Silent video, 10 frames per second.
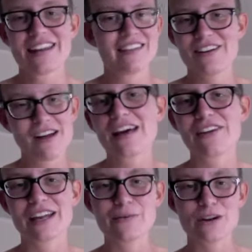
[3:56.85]
and then not
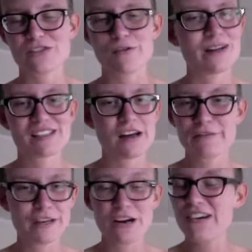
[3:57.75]
having anywhere to store my stuff,
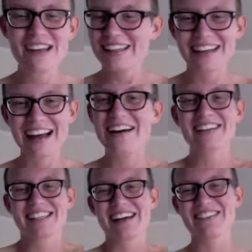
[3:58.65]
you know? Like
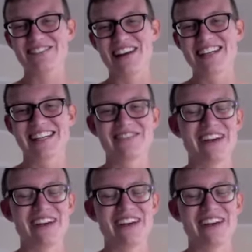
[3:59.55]
I was imagining some